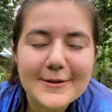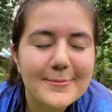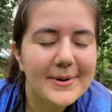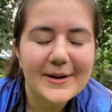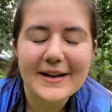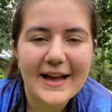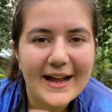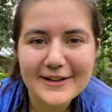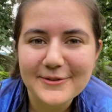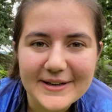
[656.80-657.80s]
But
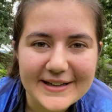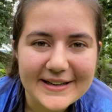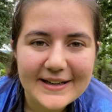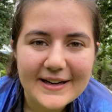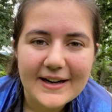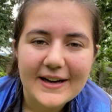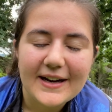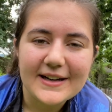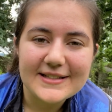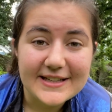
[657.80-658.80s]
anyway,
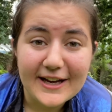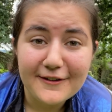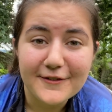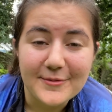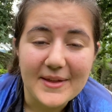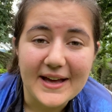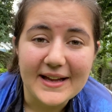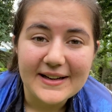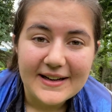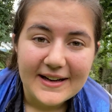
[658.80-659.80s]
aside from
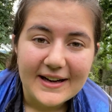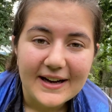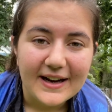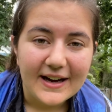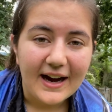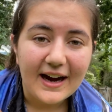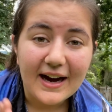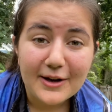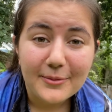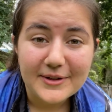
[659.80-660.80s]
that,
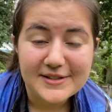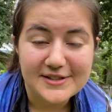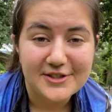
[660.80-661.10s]
I want to